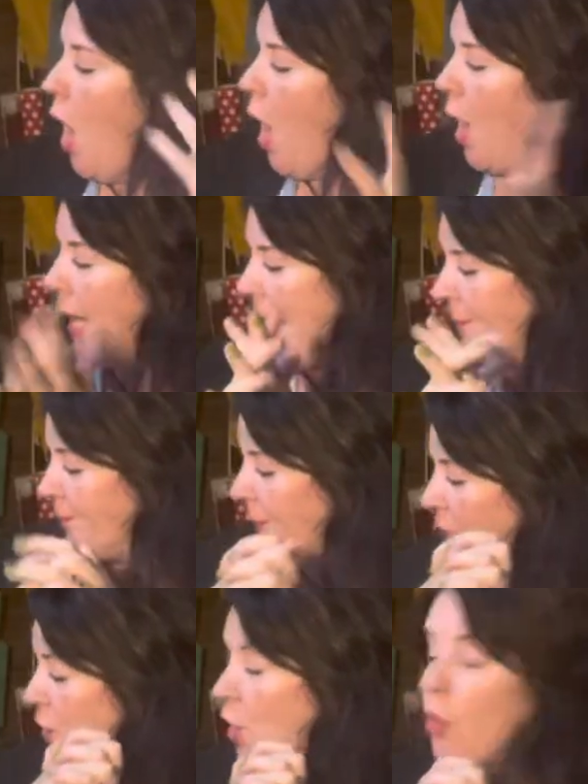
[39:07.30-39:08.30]
Okay,
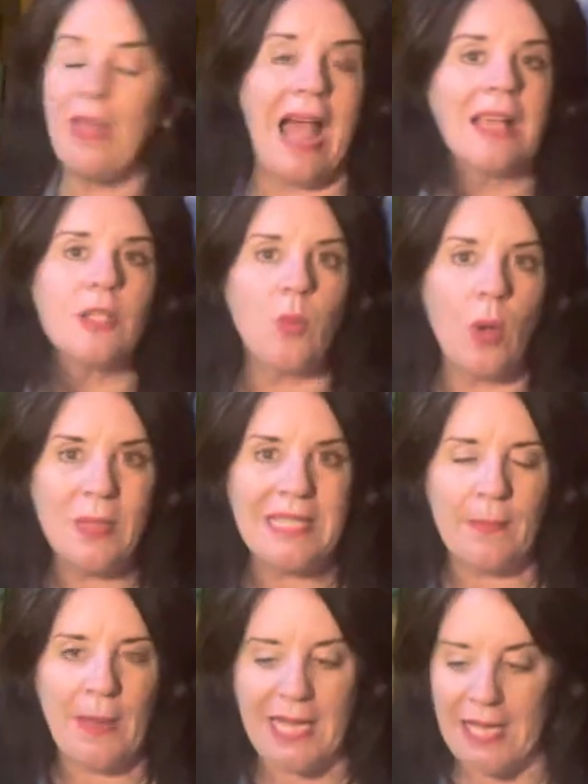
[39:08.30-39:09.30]
so that's what was
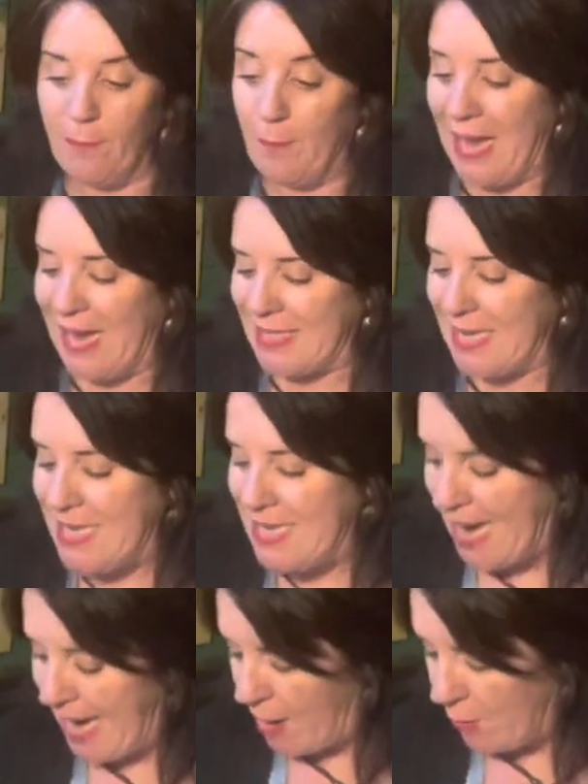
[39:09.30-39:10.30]
in my gift bags.
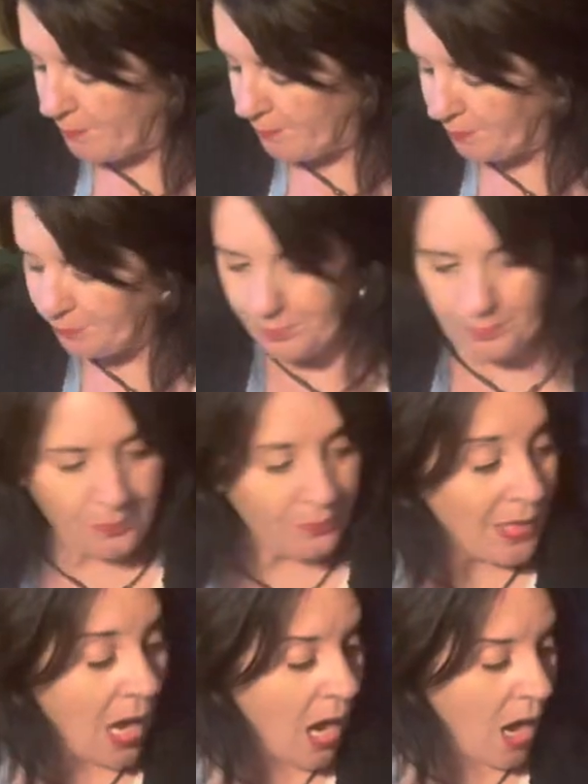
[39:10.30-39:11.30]
Now,
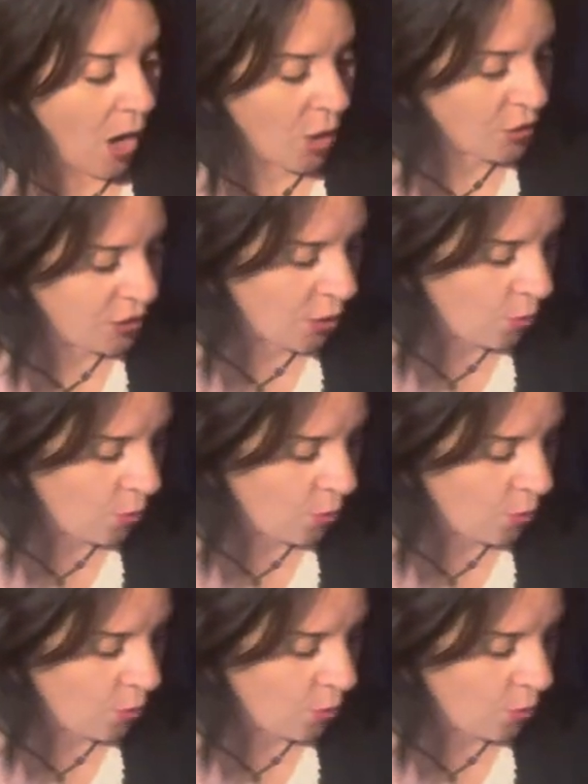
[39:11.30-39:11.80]
also